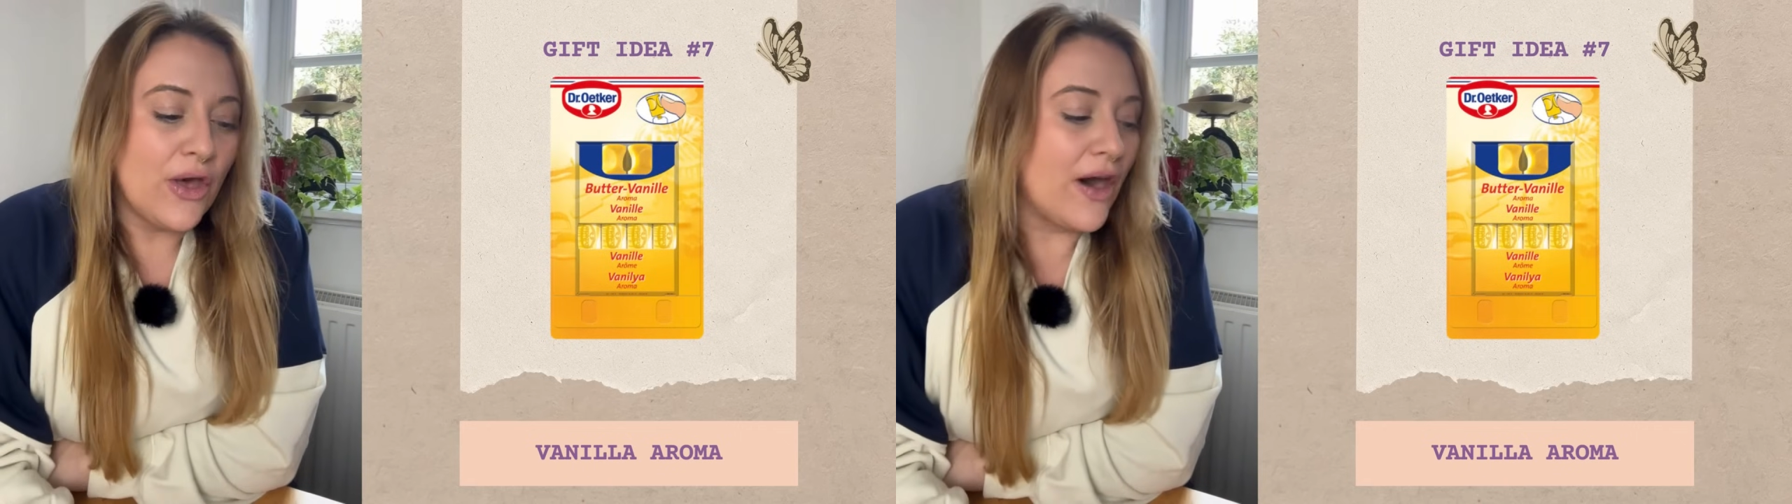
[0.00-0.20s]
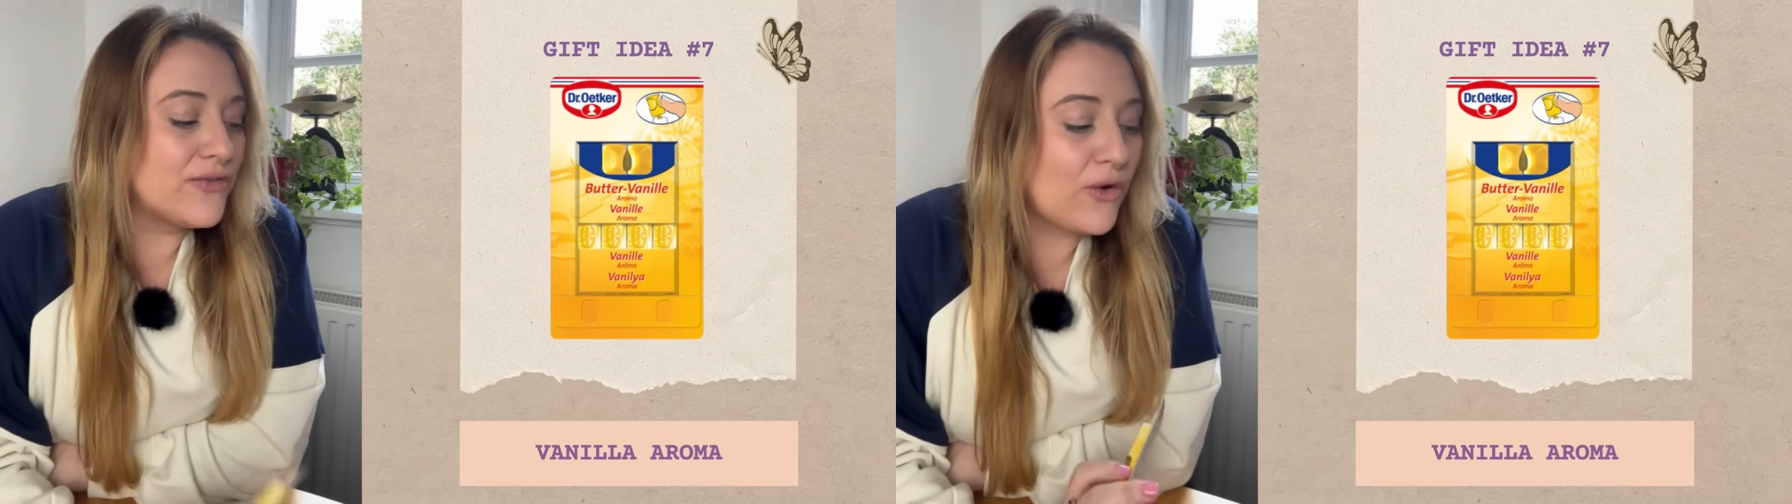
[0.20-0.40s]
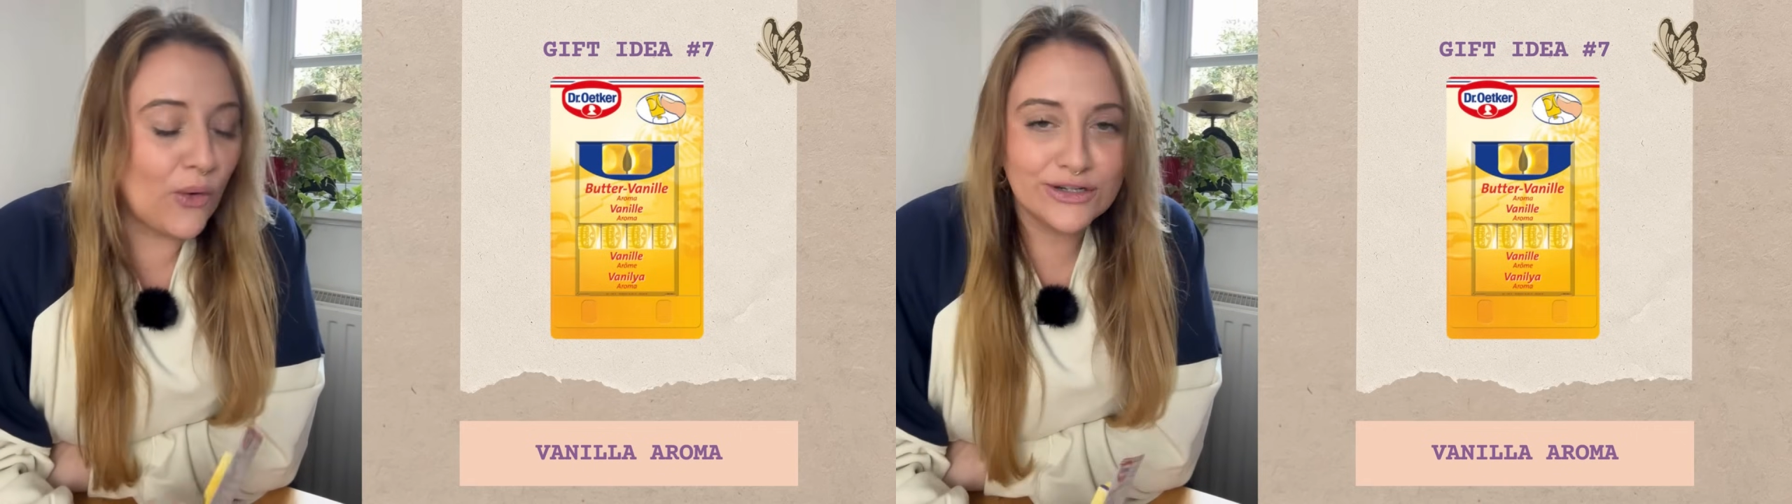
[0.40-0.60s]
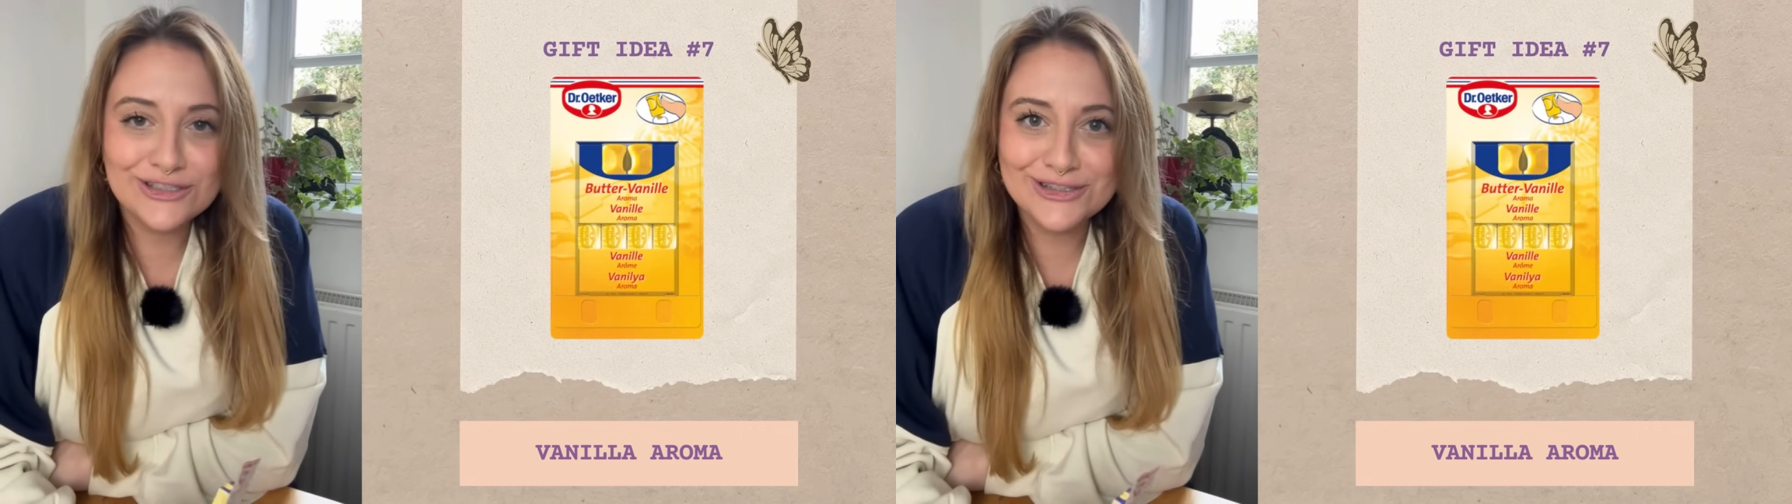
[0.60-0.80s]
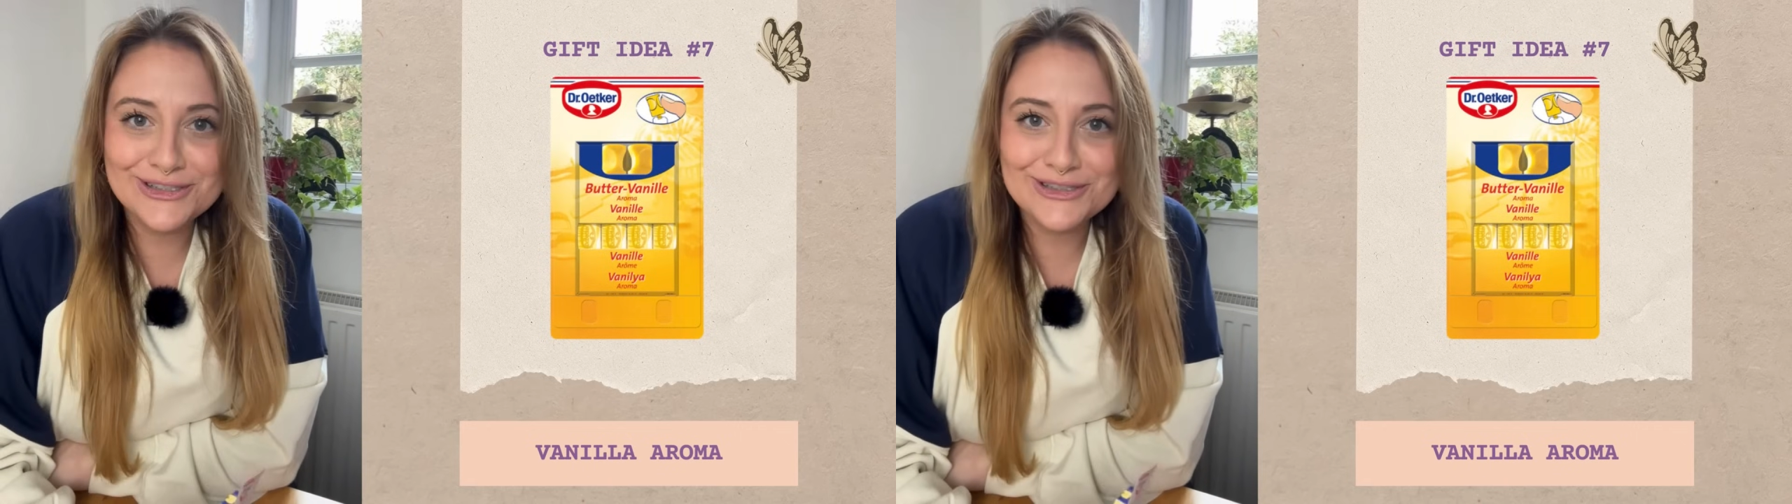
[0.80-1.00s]
Of course,
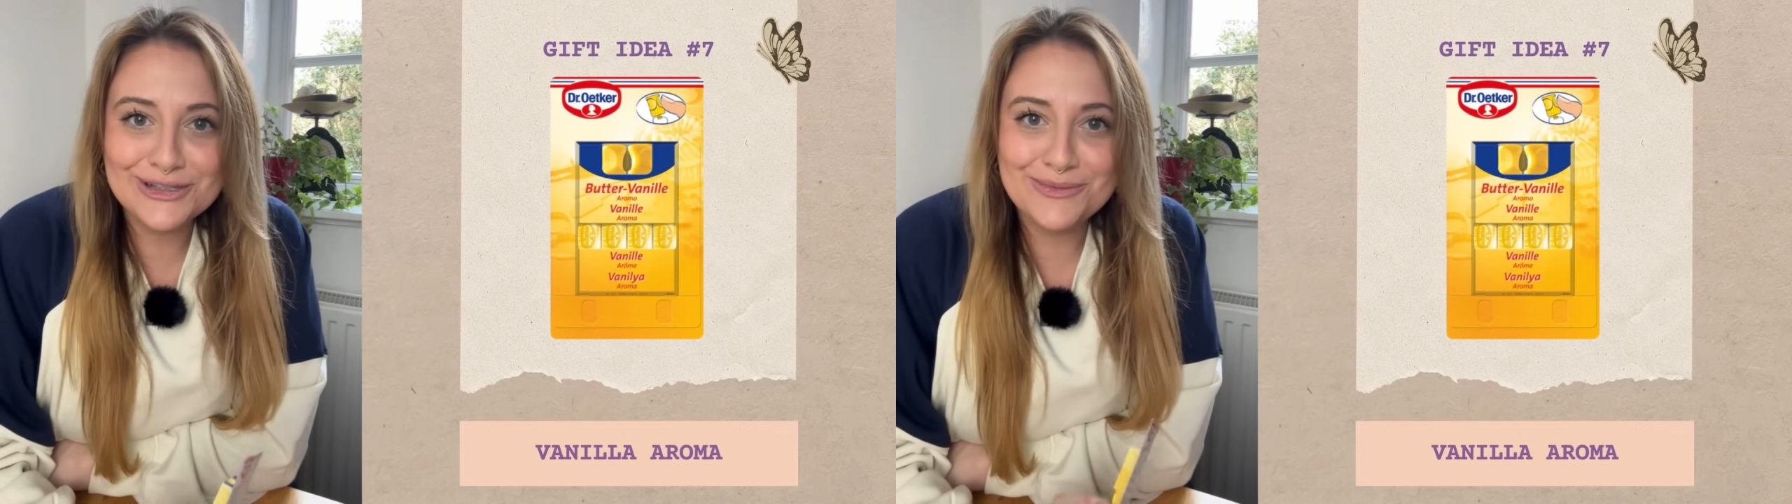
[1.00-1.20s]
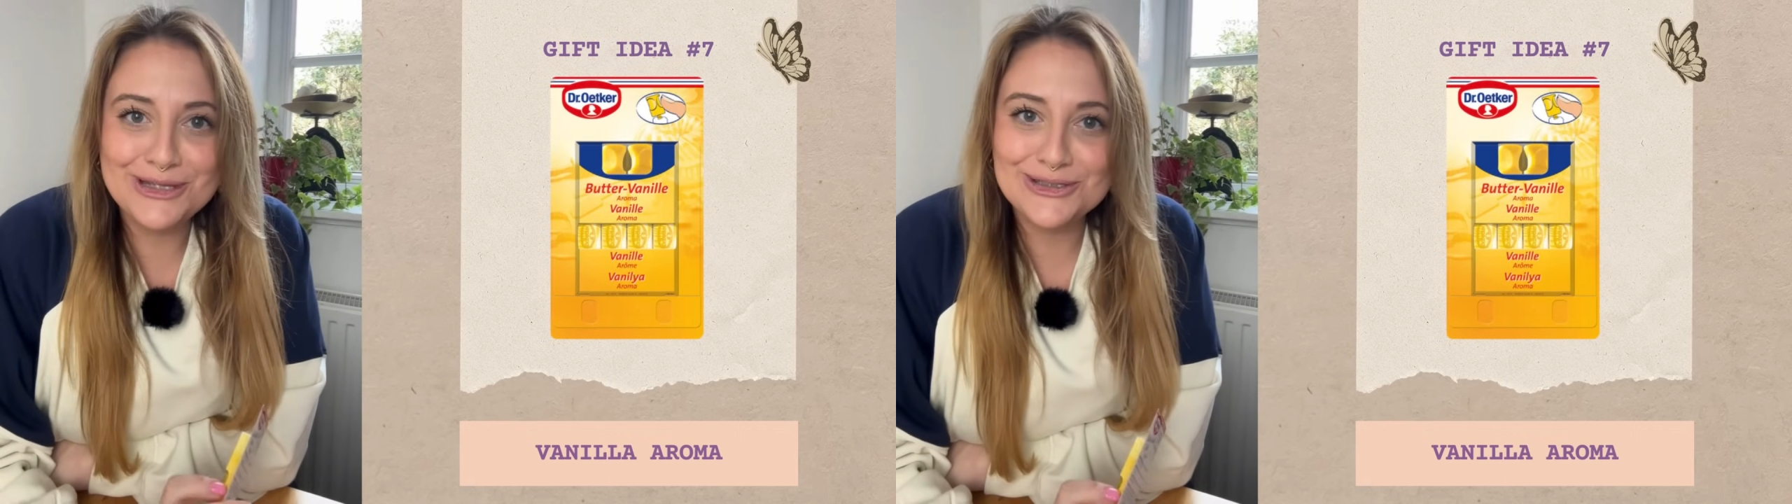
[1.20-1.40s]
there isn't going to be